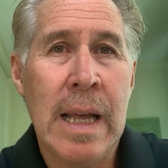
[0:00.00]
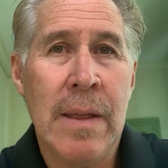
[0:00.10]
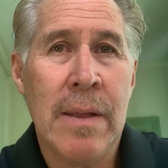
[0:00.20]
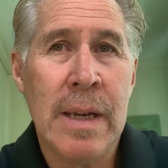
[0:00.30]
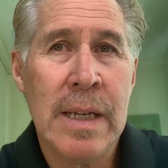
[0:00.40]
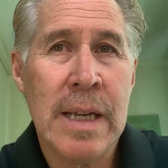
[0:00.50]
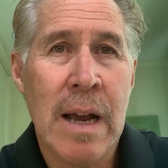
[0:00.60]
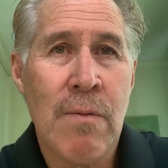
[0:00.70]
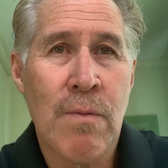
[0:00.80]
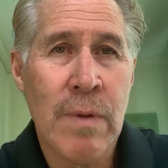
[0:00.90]
These are
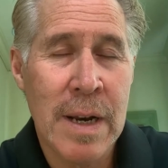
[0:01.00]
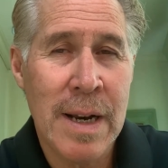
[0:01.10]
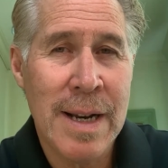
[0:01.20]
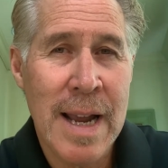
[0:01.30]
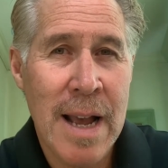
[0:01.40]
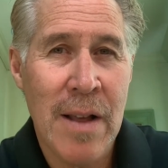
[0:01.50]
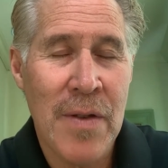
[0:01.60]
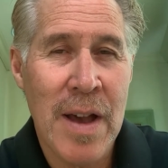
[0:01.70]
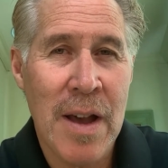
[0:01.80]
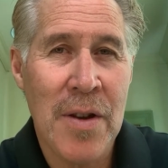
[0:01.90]
written down. They
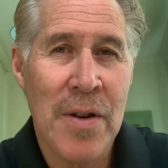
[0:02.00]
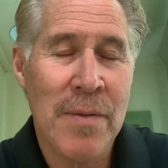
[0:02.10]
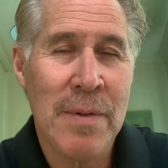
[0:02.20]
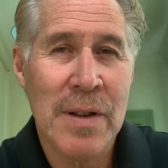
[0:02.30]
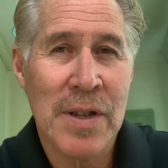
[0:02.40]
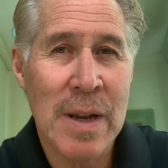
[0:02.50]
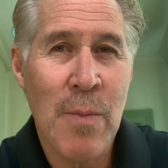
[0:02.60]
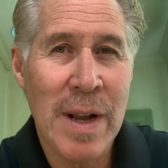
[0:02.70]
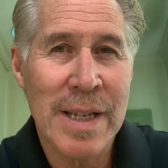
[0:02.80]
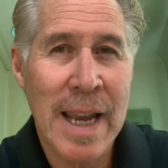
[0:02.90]
are not in
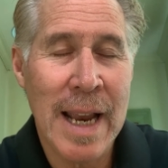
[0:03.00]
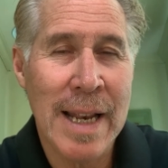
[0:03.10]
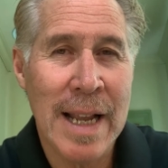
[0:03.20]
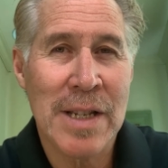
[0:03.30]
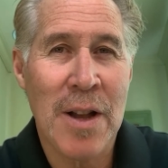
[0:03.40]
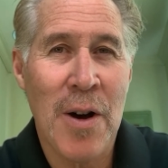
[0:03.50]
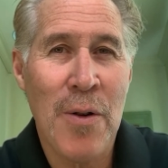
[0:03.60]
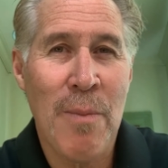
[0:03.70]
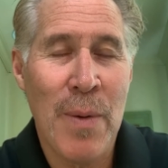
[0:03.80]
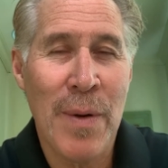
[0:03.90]
someone's head. That's the whole
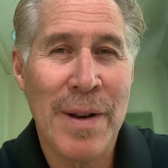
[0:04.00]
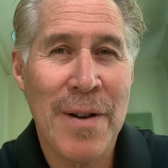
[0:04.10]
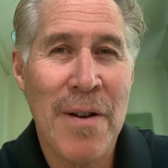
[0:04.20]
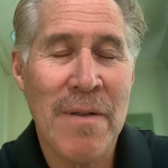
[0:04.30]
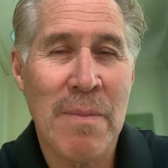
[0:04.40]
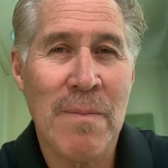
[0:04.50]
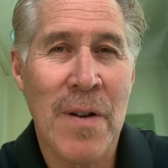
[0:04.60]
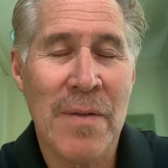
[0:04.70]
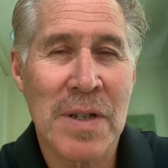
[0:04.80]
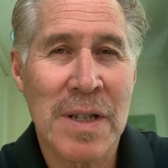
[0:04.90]
point of
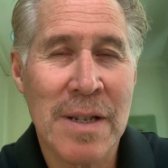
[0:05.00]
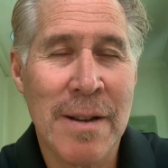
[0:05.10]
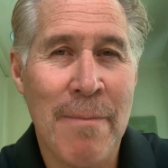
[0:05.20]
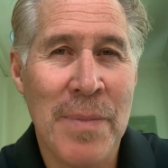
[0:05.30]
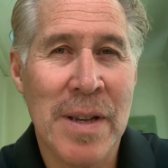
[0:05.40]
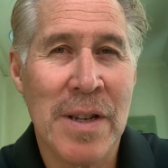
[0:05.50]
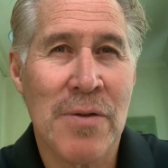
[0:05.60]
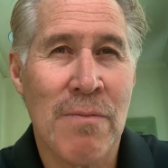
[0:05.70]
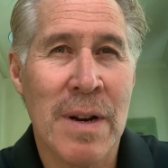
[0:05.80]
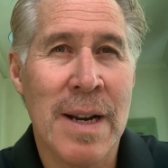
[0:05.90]
a system, is it's
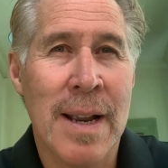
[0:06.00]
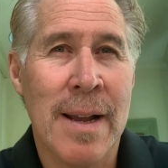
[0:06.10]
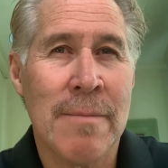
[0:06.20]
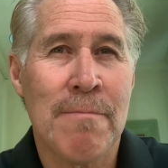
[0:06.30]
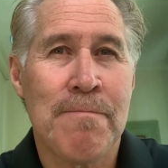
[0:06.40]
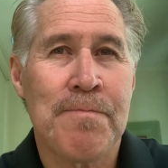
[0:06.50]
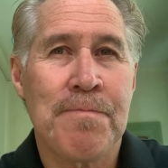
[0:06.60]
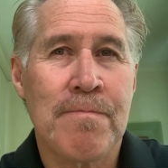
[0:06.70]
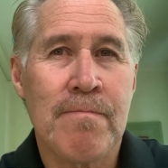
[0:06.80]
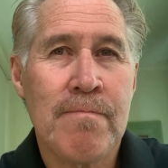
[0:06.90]
written down.
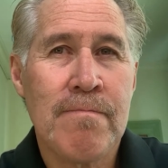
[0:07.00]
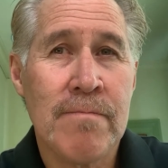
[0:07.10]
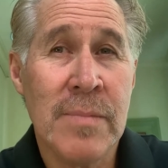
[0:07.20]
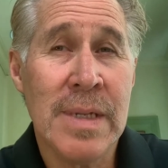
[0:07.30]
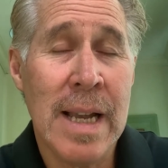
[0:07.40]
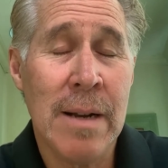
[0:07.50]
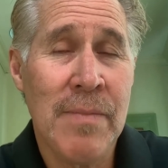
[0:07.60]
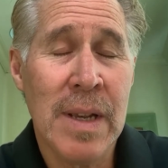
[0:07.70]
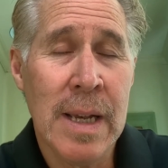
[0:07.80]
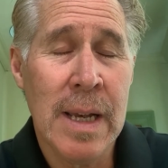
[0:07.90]
Now,
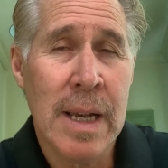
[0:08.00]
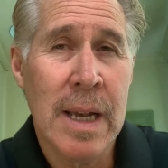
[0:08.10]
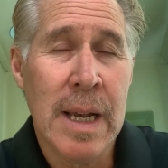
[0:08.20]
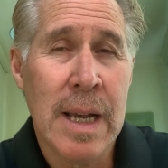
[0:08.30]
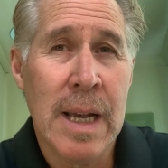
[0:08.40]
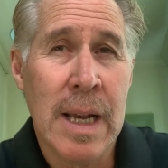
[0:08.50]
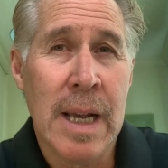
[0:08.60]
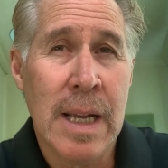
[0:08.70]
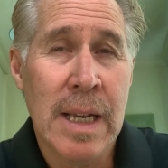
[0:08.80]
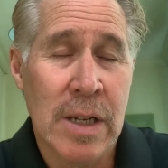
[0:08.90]

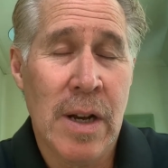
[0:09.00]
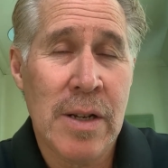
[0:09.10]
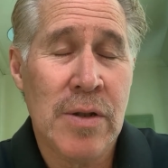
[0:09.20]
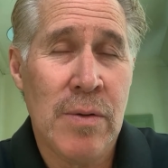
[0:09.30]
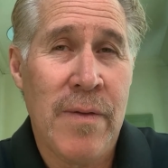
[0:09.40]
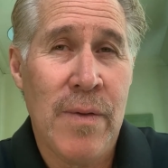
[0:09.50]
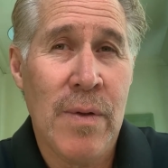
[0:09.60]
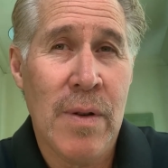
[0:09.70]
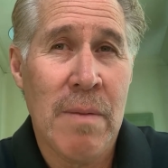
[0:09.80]
yes, I could talk for